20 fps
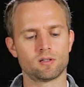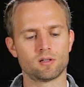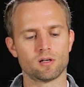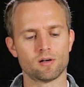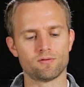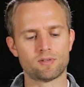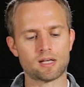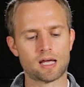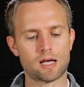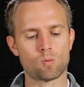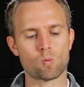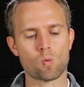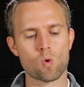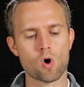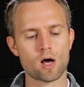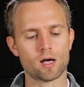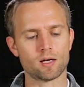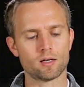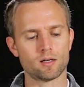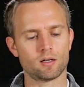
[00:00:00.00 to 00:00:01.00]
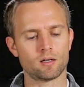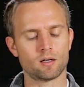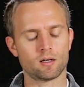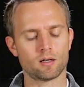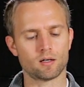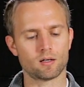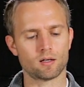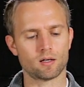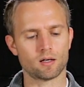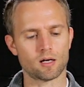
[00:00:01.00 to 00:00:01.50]
of day 1,
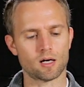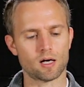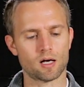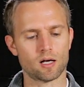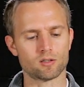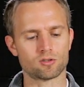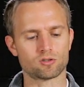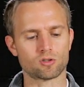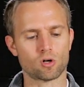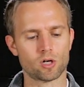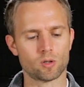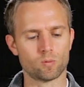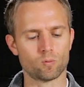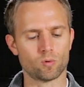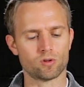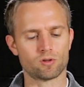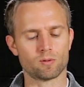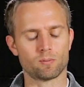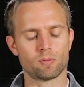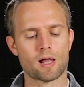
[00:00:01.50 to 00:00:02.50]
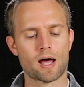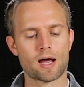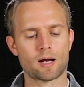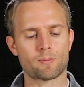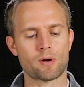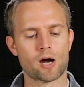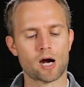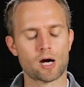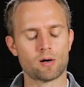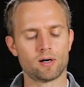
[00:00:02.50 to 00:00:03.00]
starting with the
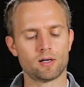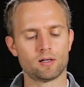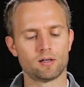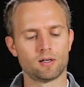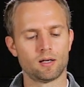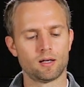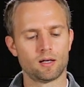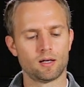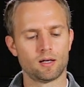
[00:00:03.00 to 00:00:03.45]
black pirate,